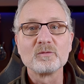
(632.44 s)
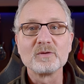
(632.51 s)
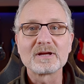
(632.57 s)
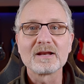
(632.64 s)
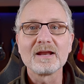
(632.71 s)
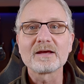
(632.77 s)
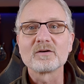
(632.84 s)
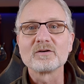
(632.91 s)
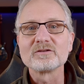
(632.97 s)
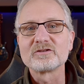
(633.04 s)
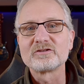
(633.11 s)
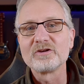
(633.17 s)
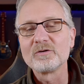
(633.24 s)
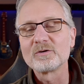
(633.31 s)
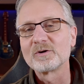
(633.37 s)
we click on
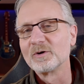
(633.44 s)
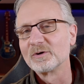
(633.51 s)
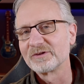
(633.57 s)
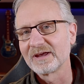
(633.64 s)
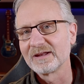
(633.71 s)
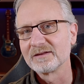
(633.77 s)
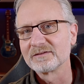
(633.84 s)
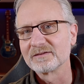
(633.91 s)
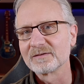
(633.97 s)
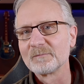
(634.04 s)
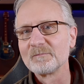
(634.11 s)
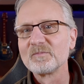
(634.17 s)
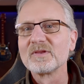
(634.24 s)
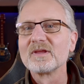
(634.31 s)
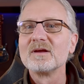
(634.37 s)
Show Code Editor.
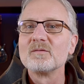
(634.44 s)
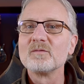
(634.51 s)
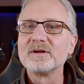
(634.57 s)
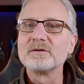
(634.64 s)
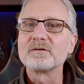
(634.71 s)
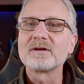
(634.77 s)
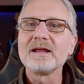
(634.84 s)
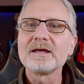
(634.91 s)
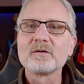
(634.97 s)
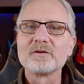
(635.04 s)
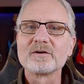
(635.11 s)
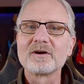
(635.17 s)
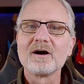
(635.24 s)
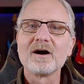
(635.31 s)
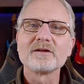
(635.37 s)
When you click on
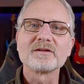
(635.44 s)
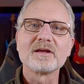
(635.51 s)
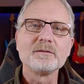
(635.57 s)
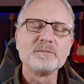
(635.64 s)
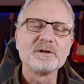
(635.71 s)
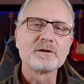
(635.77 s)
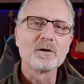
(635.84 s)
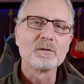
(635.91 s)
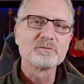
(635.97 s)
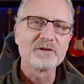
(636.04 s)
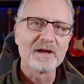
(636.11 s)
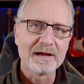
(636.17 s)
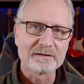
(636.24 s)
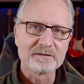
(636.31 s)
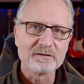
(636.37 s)
a card, it becomes
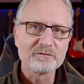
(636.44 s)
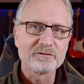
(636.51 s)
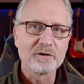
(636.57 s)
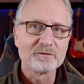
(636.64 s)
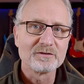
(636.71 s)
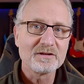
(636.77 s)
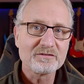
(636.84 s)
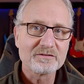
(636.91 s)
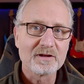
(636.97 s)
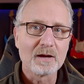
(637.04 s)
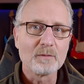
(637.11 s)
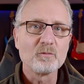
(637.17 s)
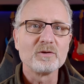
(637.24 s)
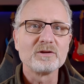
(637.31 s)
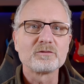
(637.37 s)
active, so this
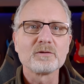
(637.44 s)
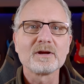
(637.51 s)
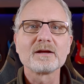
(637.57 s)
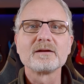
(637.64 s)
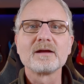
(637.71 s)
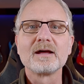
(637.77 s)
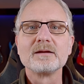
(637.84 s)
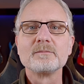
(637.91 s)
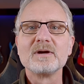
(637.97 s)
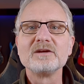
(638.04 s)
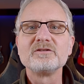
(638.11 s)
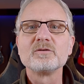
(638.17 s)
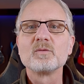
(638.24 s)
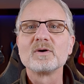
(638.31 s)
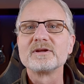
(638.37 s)
time we trigger the
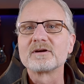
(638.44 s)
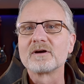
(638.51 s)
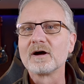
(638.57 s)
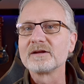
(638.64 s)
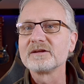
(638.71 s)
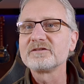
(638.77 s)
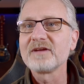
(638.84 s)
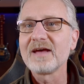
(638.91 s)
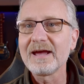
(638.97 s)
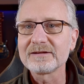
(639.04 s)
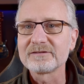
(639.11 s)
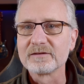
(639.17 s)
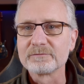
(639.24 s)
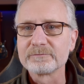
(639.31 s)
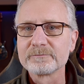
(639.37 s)
animation when the card is
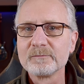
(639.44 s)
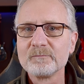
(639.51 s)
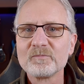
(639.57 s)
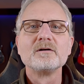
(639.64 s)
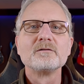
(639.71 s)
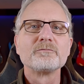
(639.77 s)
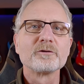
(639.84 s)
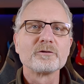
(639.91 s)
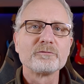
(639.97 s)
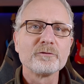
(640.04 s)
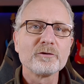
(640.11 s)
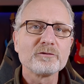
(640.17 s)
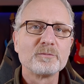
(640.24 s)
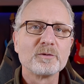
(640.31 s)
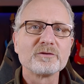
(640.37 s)
active. For the
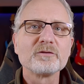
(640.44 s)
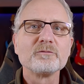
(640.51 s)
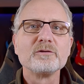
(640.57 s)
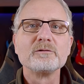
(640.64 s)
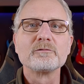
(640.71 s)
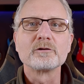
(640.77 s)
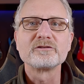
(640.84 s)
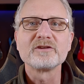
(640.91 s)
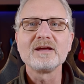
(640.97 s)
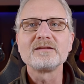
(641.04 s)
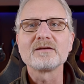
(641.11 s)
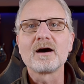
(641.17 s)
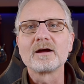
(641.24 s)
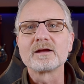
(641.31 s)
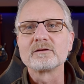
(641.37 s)
first button, we rotate
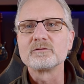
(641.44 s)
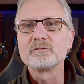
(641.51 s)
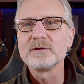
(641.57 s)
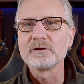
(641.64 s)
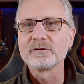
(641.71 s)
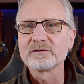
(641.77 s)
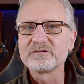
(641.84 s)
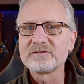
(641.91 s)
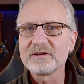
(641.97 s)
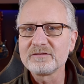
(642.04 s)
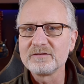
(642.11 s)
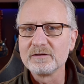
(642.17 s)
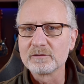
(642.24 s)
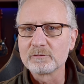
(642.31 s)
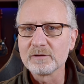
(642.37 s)
the icon
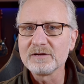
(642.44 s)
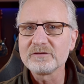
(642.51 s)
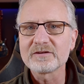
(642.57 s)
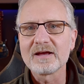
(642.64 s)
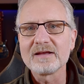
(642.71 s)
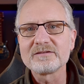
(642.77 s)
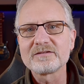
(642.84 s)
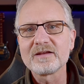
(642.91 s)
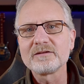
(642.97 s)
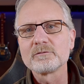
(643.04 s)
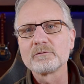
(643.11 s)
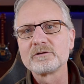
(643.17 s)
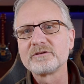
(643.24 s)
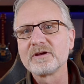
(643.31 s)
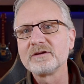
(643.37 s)
360 degrees and set the
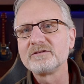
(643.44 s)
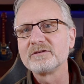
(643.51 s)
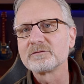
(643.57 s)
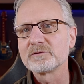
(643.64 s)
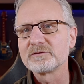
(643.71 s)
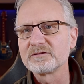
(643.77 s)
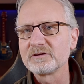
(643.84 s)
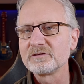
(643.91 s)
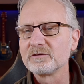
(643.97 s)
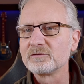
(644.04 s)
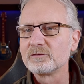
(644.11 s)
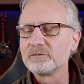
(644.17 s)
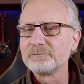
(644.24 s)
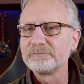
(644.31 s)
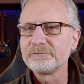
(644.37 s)
rotation transition
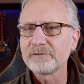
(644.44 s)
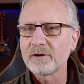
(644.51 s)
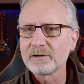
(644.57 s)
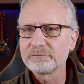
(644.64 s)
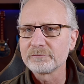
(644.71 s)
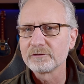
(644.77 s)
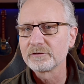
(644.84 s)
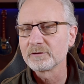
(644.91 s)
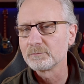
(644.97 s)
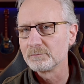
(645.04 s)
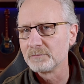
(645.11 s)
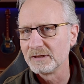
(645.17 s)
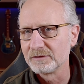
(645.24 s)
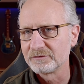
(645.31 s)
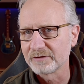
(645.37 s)
to 500
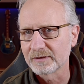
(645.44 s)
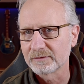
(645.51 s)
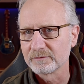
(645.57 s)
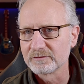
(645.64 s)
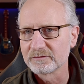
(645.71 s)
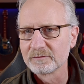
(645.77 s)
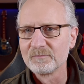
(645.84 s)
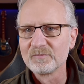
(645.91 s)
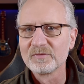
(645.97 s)
milliseconds.